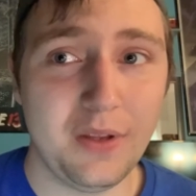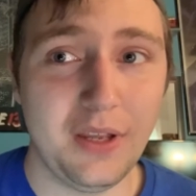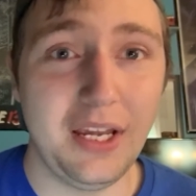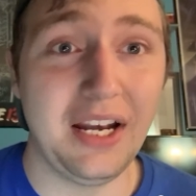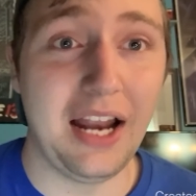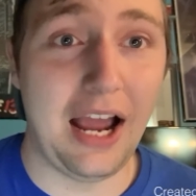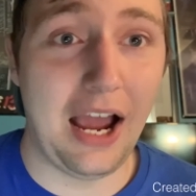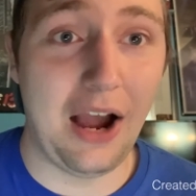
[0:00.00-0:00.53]

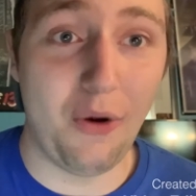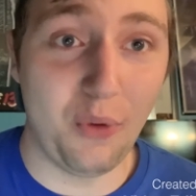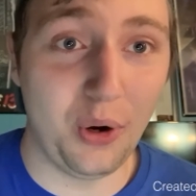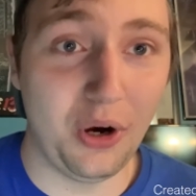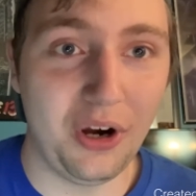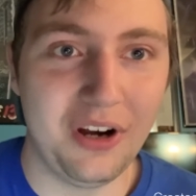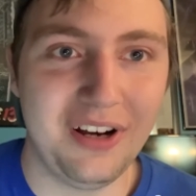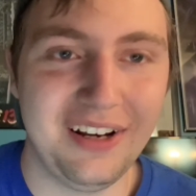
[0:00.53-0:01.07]
an
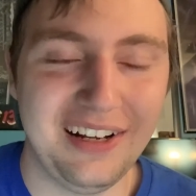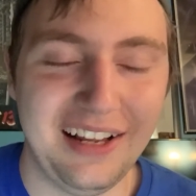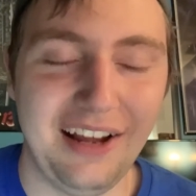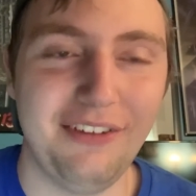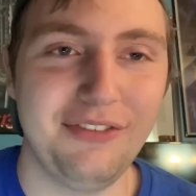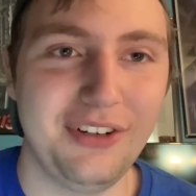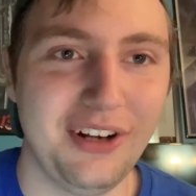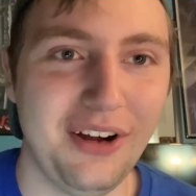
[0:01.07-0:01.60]
hour
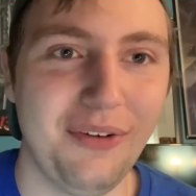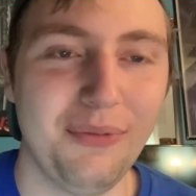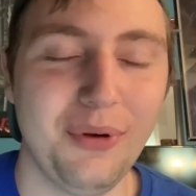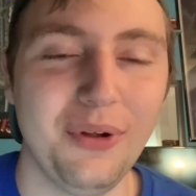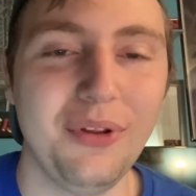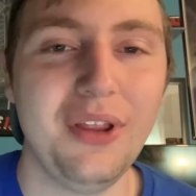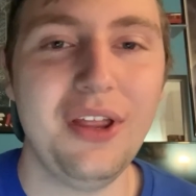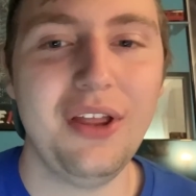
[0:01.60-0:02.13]
after.
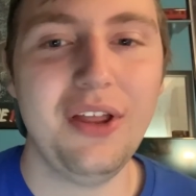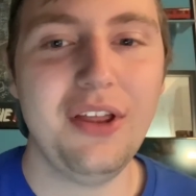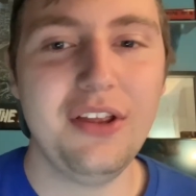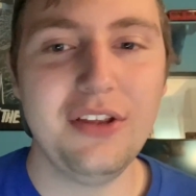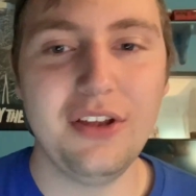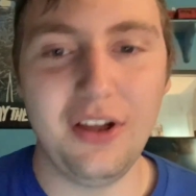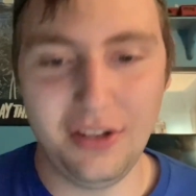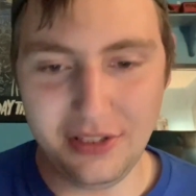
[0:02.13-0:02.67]

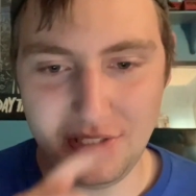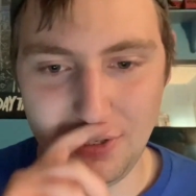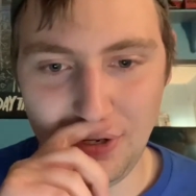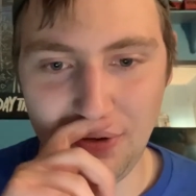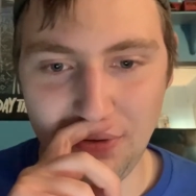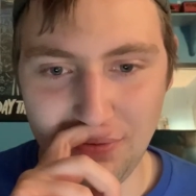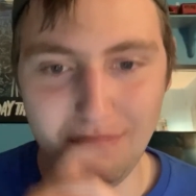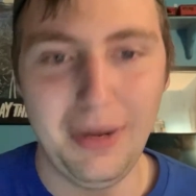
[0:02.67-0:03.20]

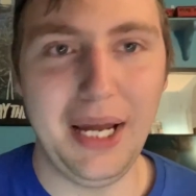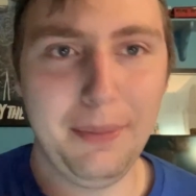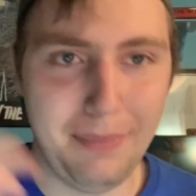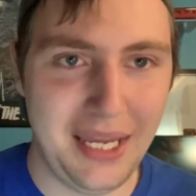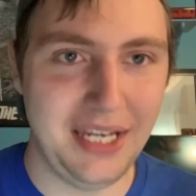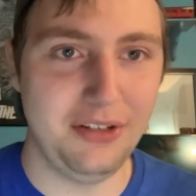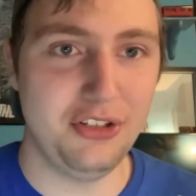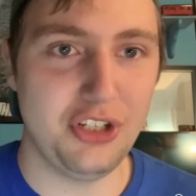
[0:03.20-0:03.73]
So my
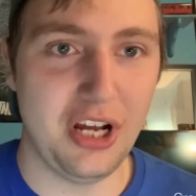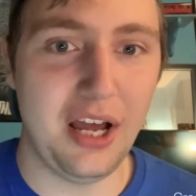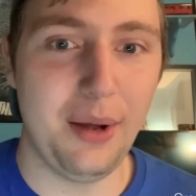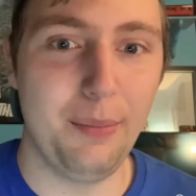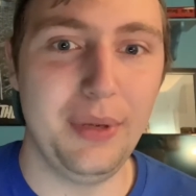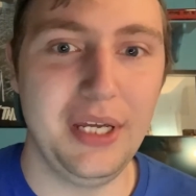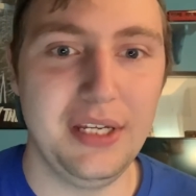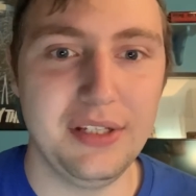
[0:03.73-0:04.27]
main
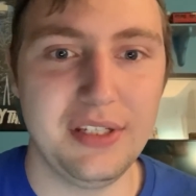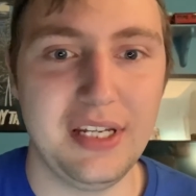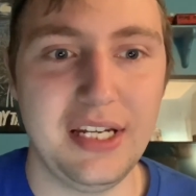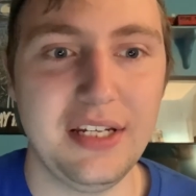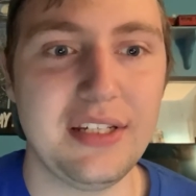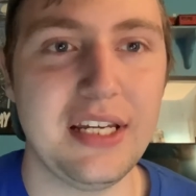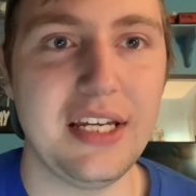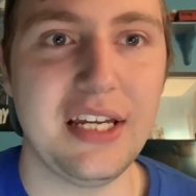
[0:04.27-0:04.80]
job is a
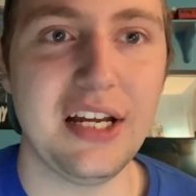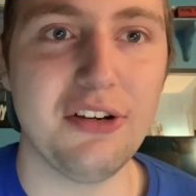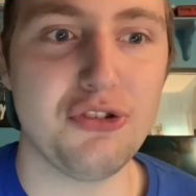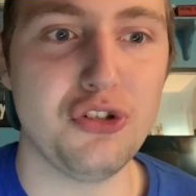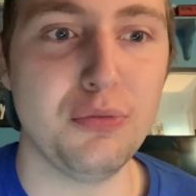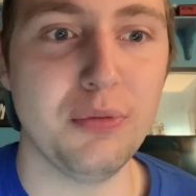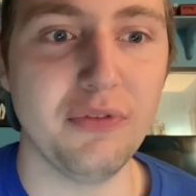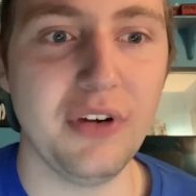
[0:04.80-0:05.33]
daycare
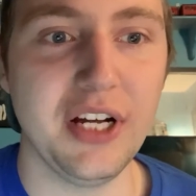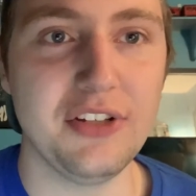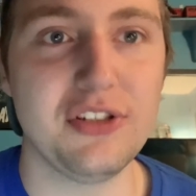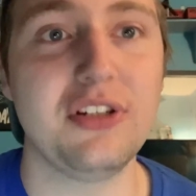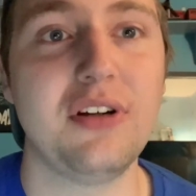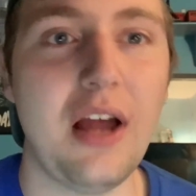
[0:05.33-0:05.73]
supervisor.